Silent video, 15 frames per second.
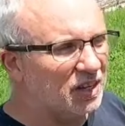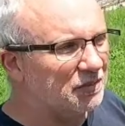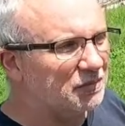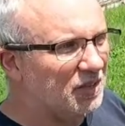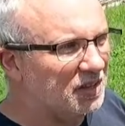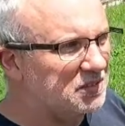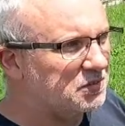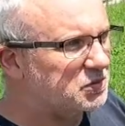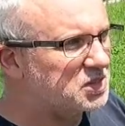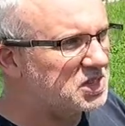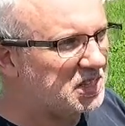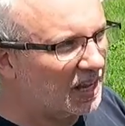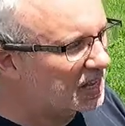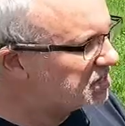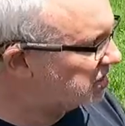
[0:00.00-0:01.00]
a
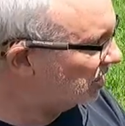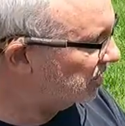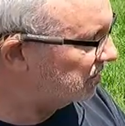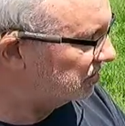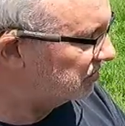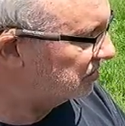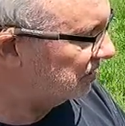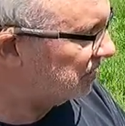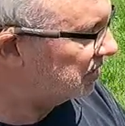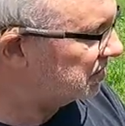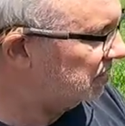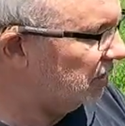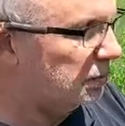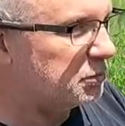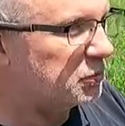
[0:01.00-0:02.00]
skagit head and sink
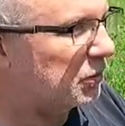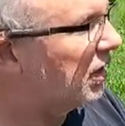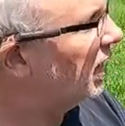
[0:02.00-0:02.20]
tips,